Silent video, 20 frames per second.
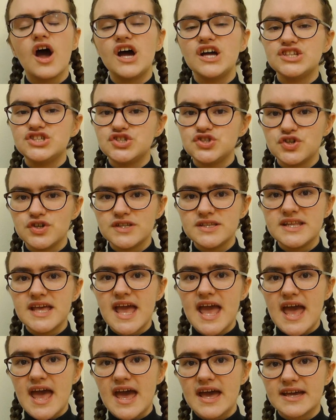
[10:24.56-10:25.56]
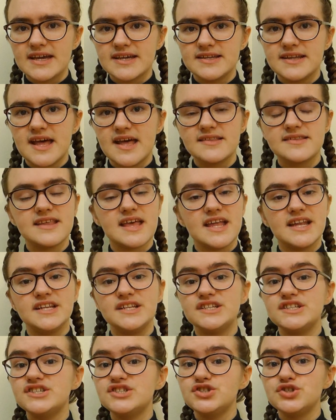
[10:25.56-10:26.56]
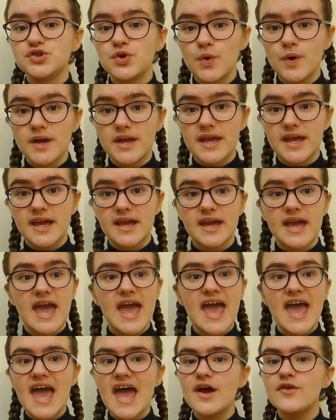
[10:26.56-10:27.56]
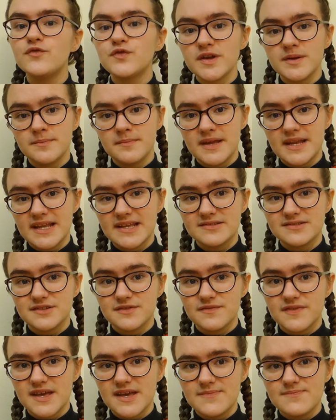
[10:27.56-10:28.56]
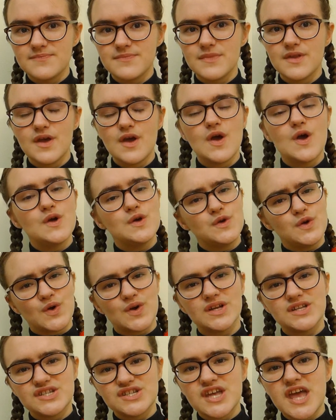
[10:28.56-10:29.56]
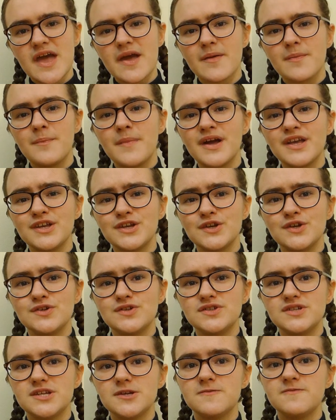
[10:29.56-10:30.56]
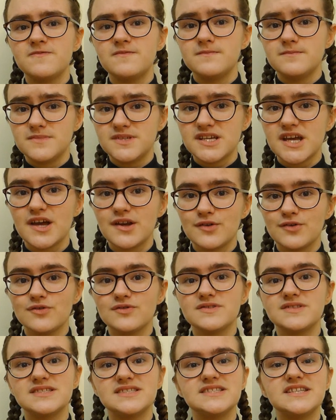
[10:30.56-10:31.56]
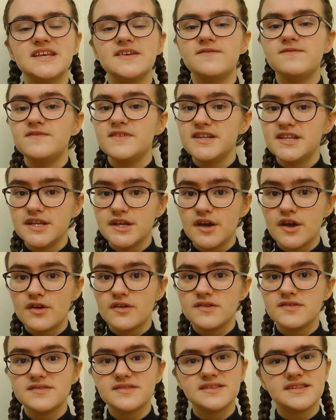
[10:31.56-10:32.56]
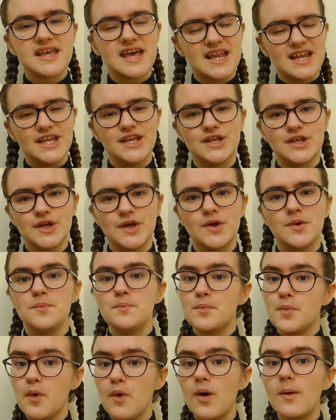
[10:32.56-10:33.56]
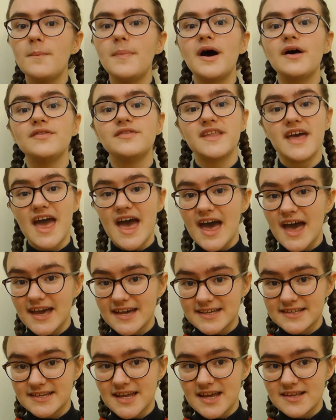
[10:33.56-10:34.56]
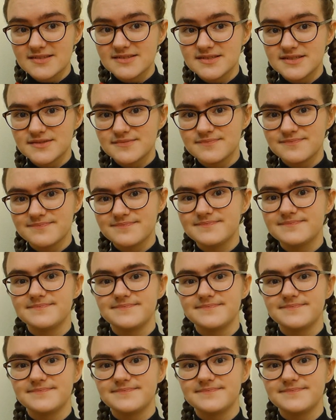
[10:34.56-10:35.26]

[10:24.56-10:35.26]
I joined the Air Cadets and enjoying every minute of it. You can check my YouTube channel to see videos telling you more about the Air Cadets.